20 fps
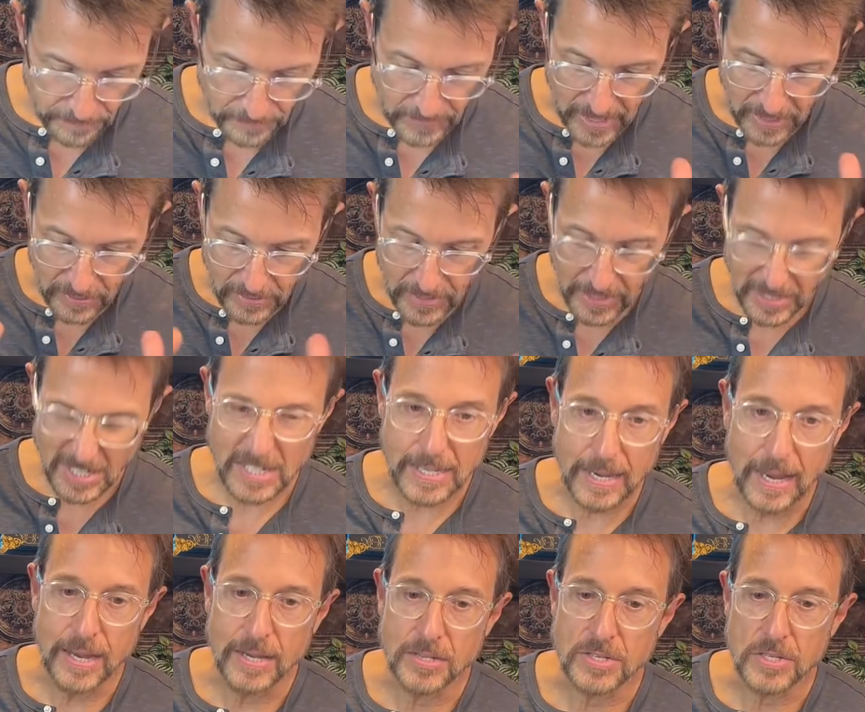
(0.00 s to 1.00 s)
This
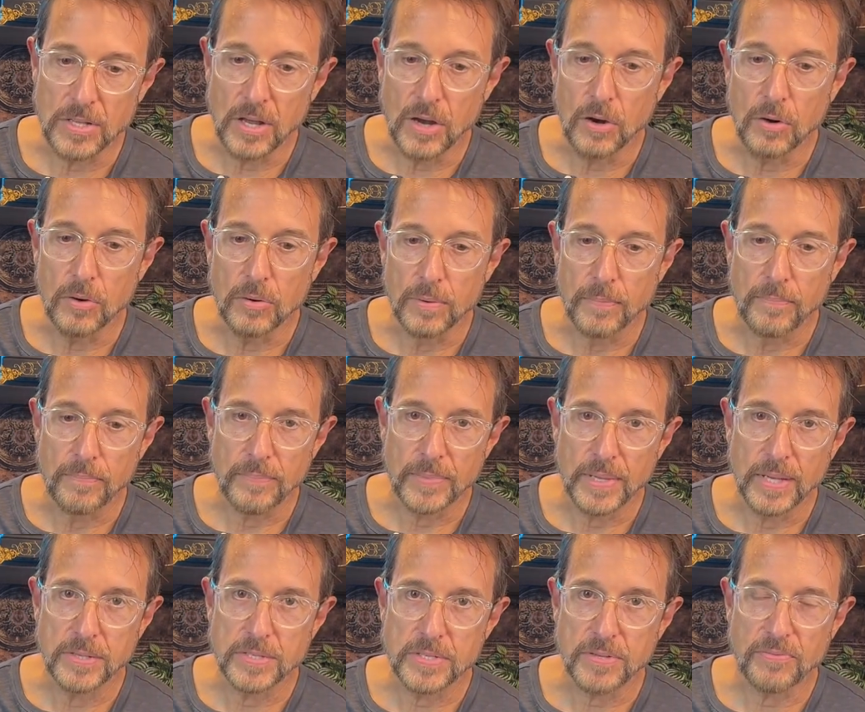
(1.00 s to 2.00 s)
case, though,
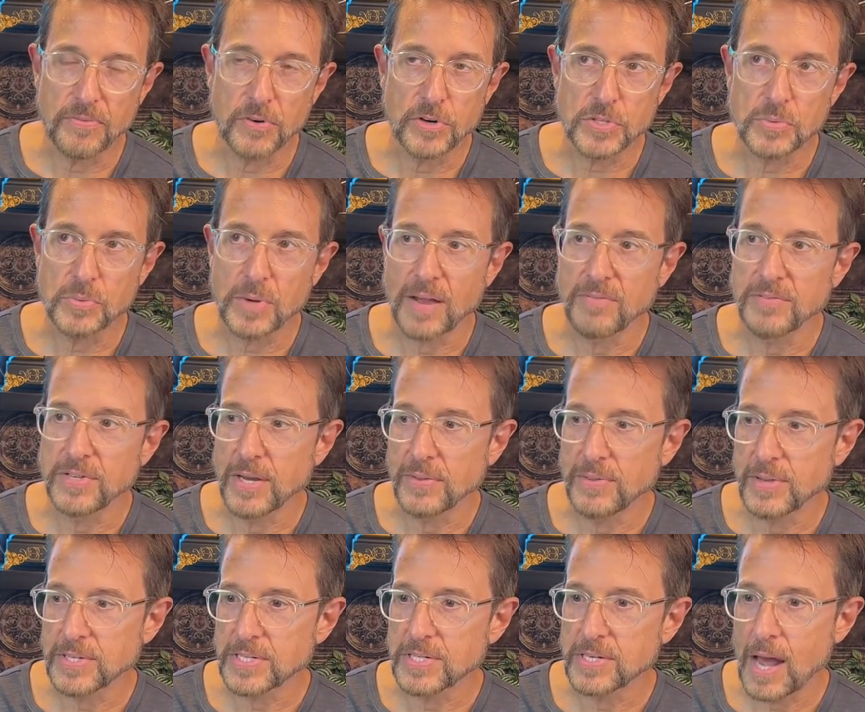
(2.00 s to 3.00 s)
is the first one I've done
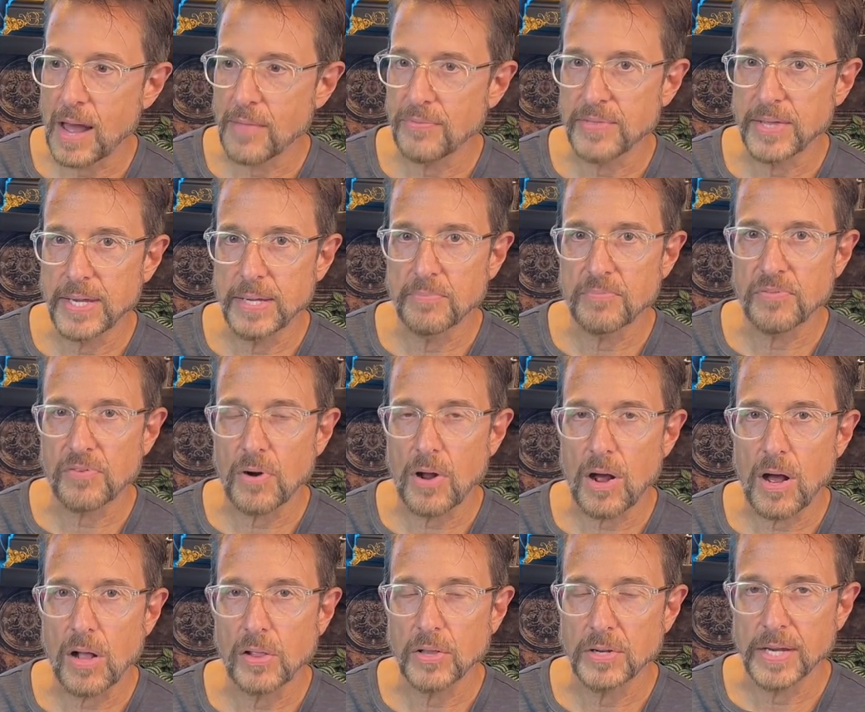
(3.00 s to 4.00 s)
that's not themed for a
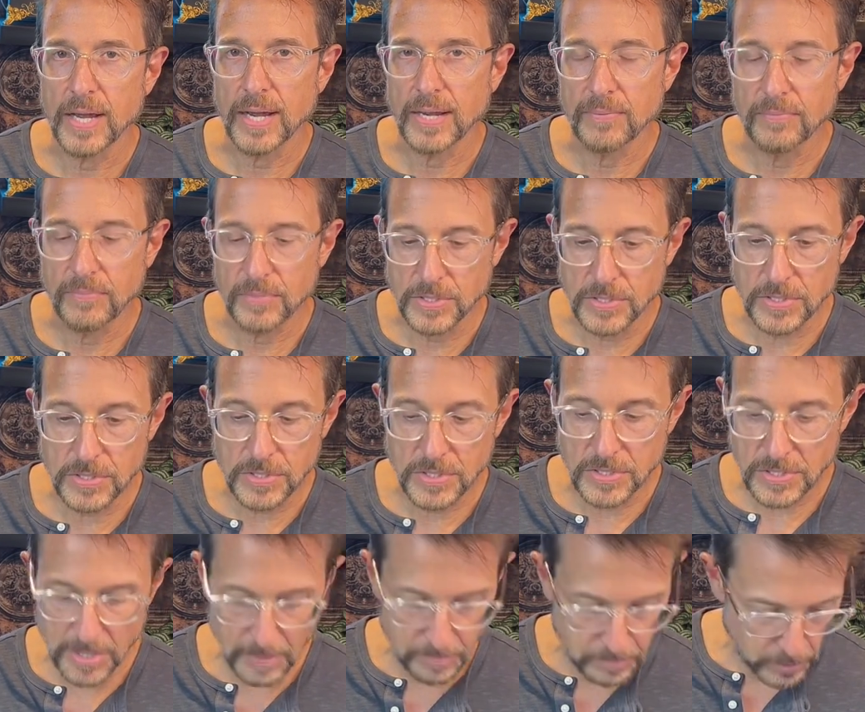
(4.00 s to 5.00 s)
holiday. This is
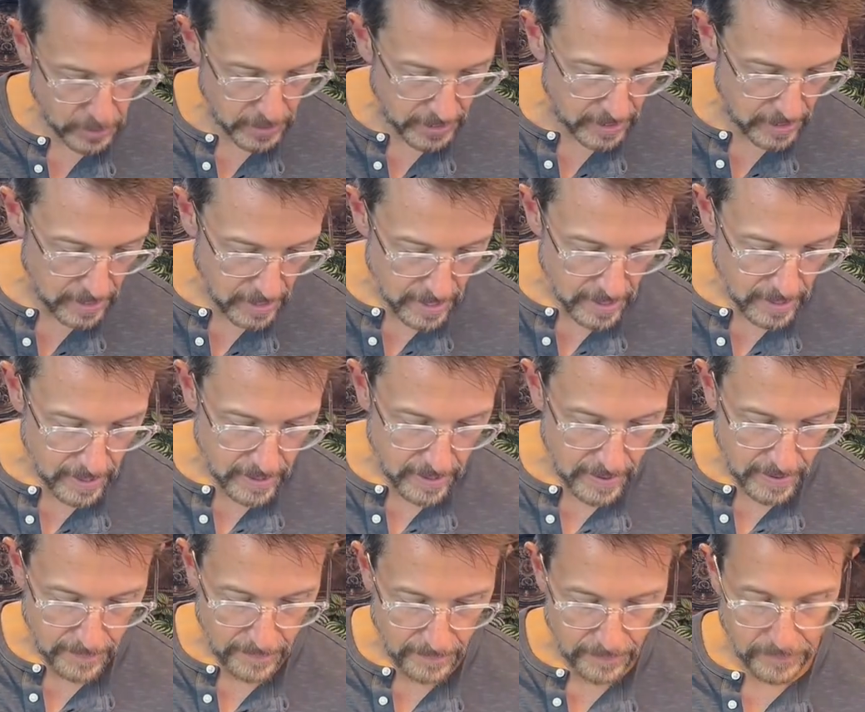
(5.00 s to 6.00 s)
simply
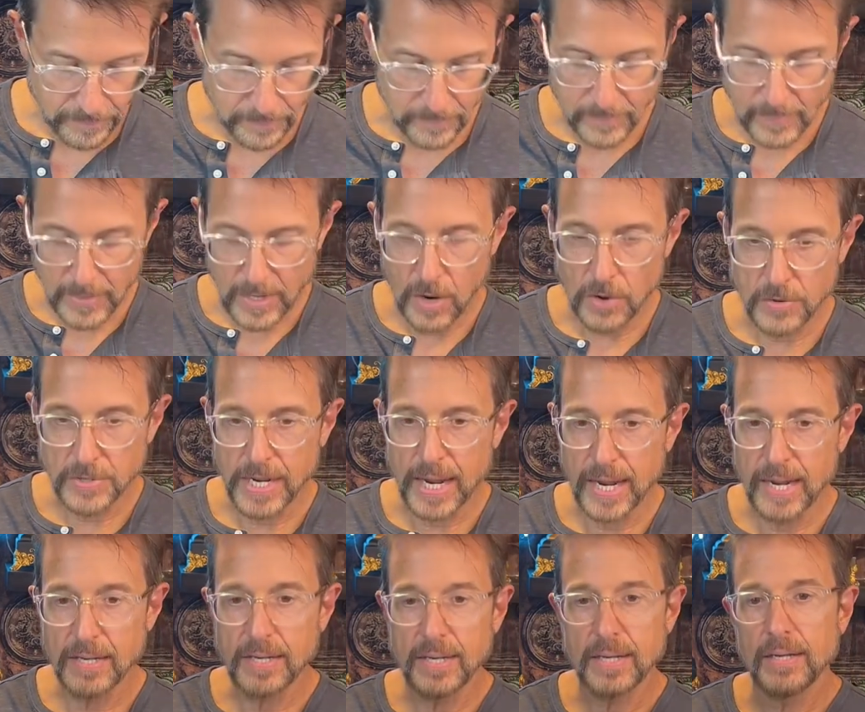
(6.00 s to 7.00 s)
our
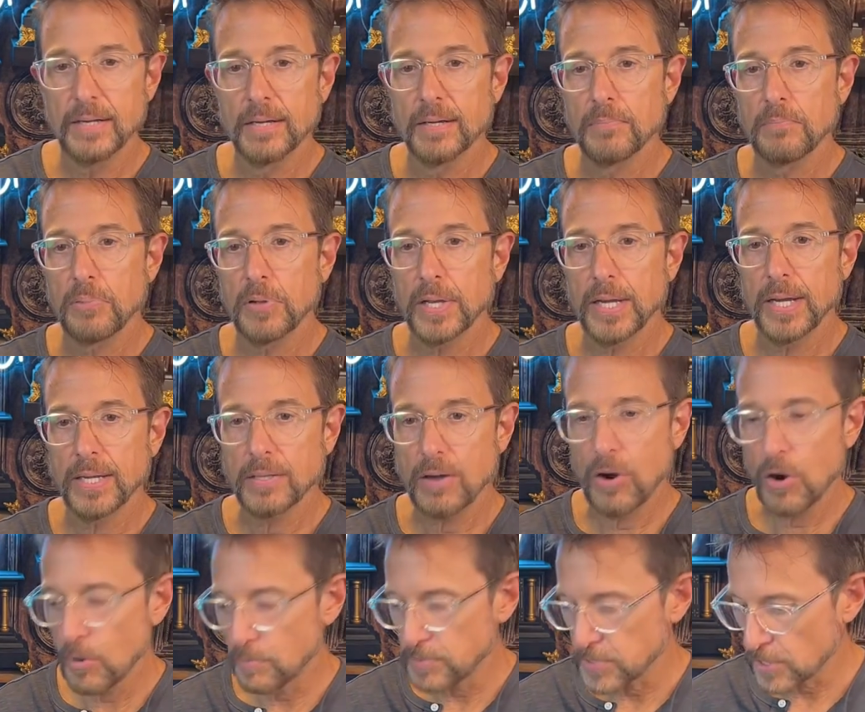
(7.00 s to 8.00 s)
dandy playing the
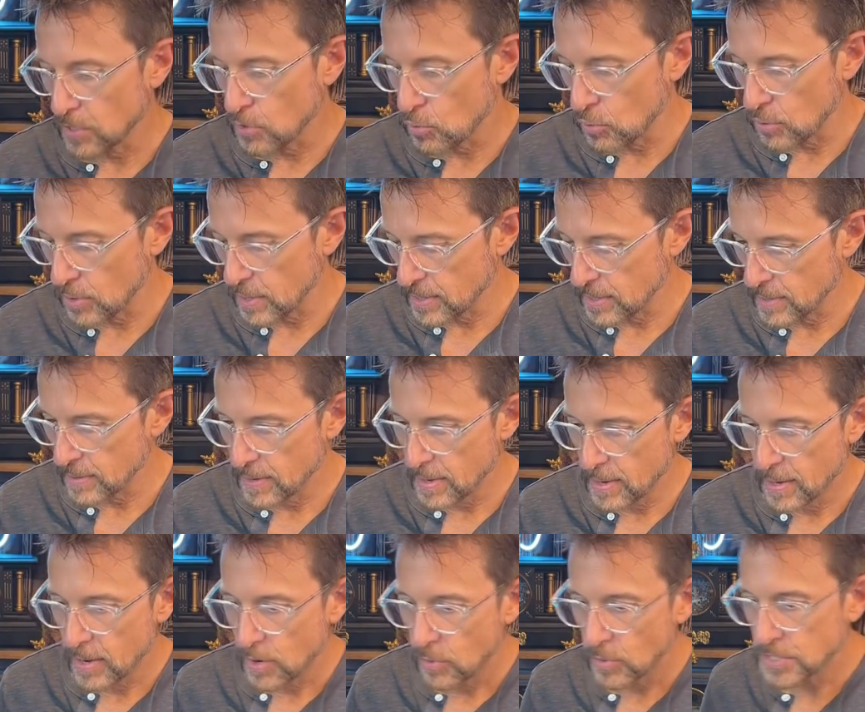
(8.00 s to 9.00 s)
harpsichord,
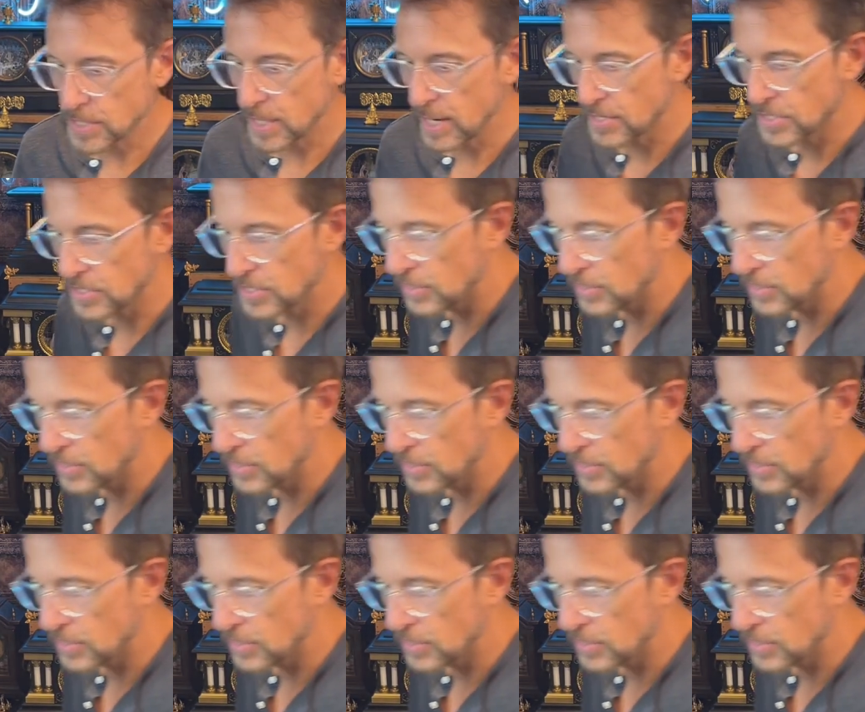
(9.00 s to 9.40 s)
which I got to show